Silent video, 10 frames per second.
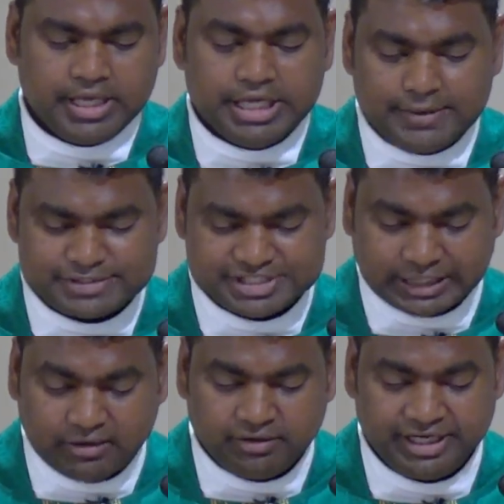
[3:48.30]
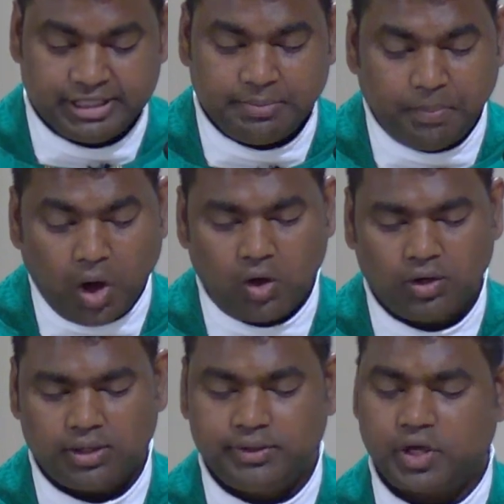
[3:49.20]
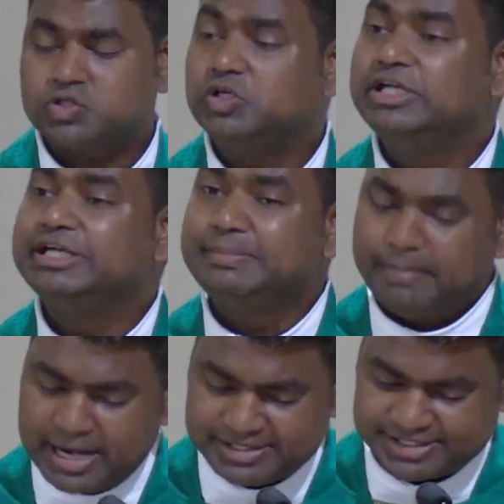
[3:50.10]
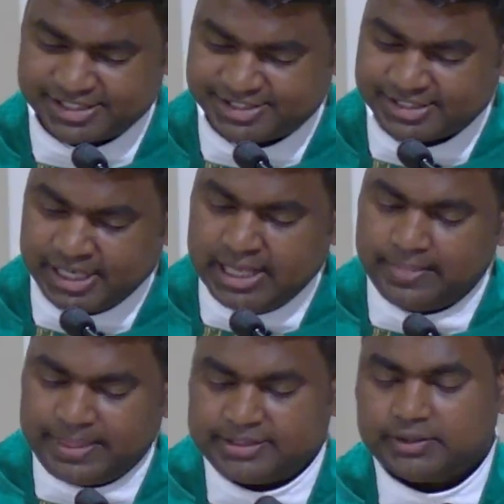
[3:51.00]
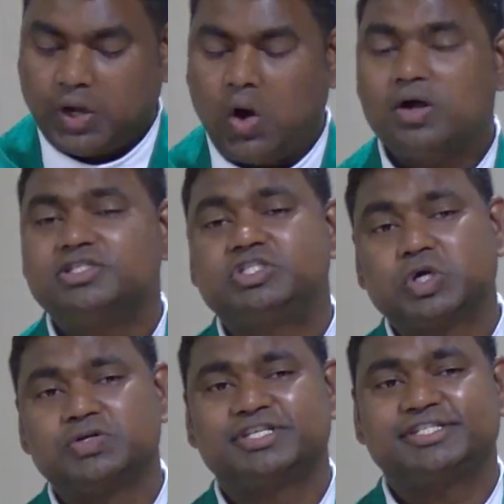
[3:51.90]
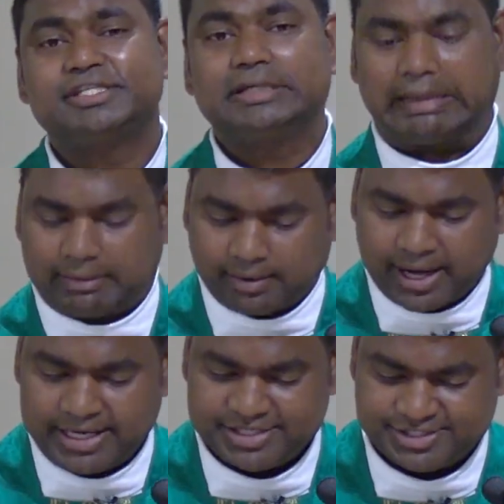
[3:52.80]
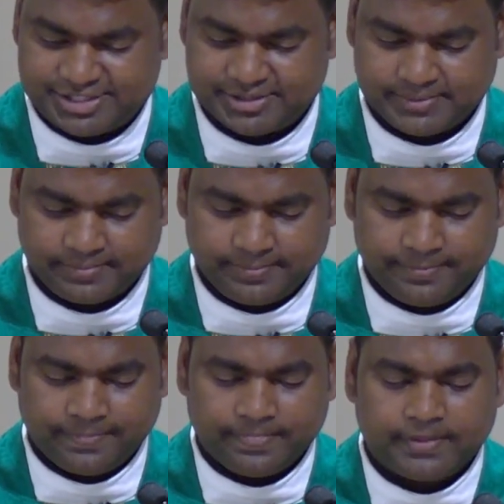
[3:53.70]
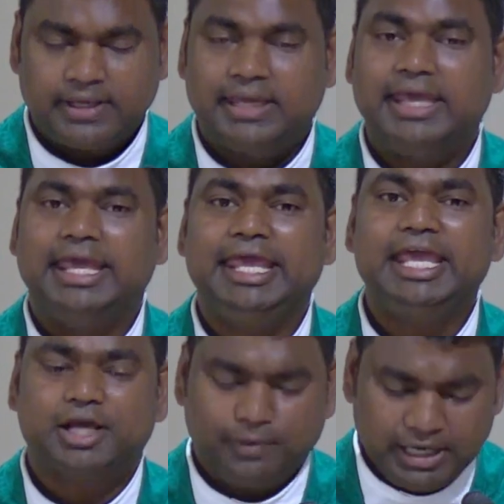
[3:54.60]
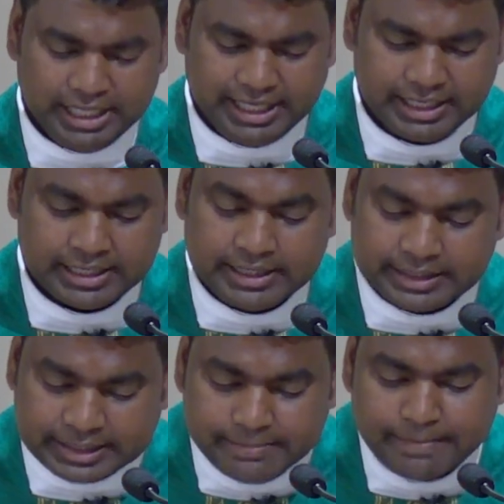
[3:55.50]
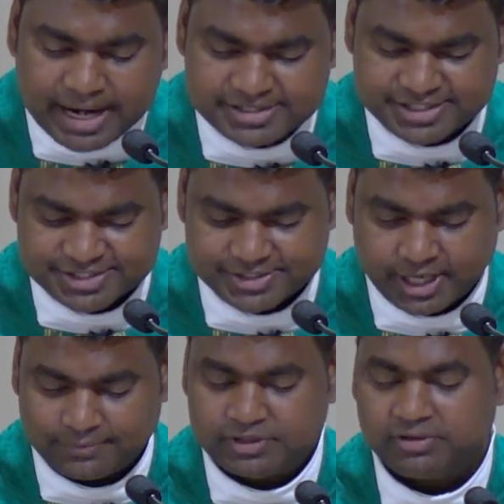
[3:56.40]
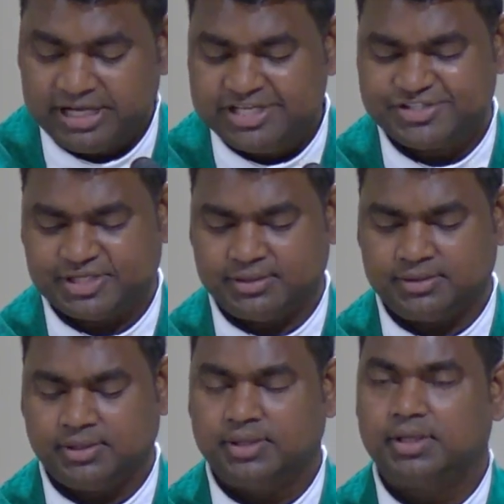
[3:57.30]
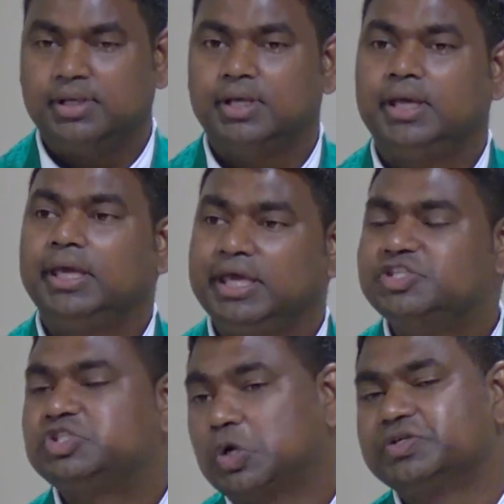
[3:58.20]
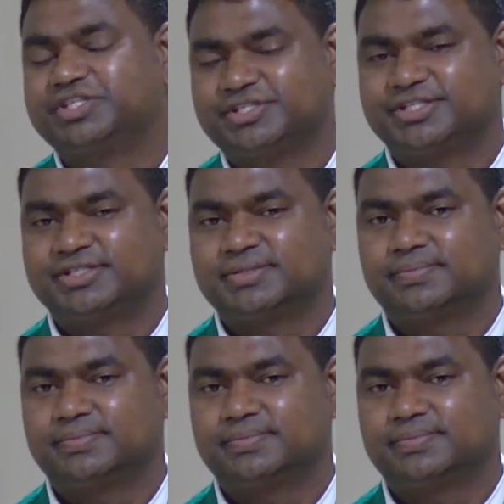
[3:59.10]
In our second reading, Paul not only reminds us that God chose us in Christ he equally reminds us of the reason he chose us.